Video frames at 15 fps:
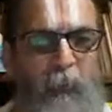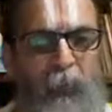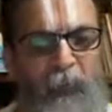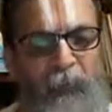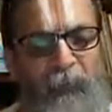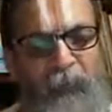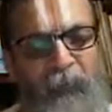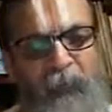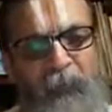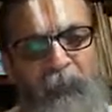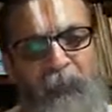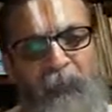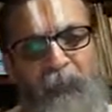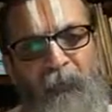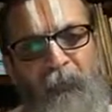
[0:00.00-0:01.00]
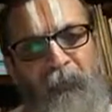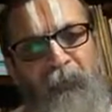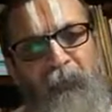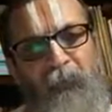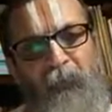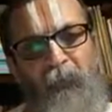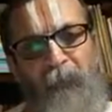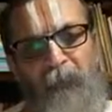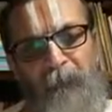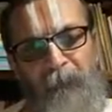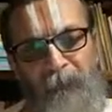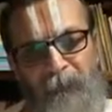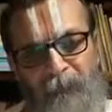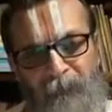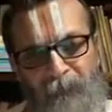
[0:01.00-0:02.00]
by our seers and rishis.
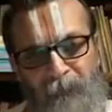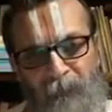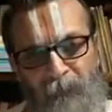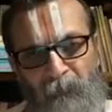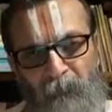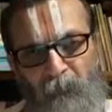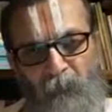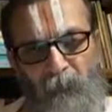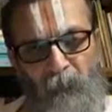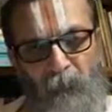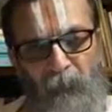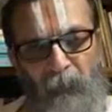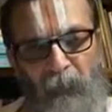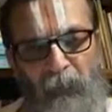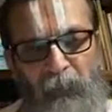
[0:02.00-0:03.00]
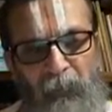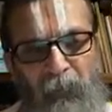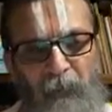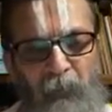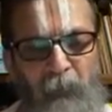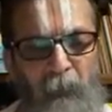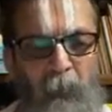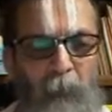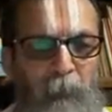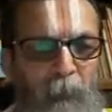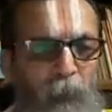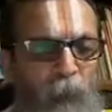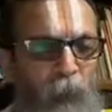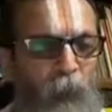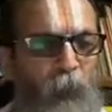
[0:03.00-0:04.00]
They were the
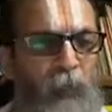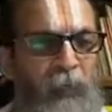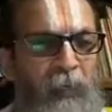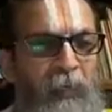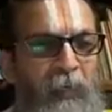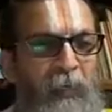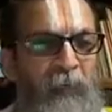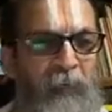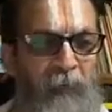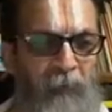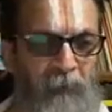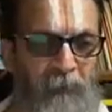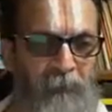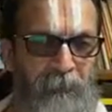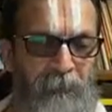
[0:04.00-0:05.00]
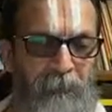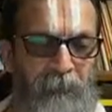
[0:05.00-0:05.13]
people who were enlightened.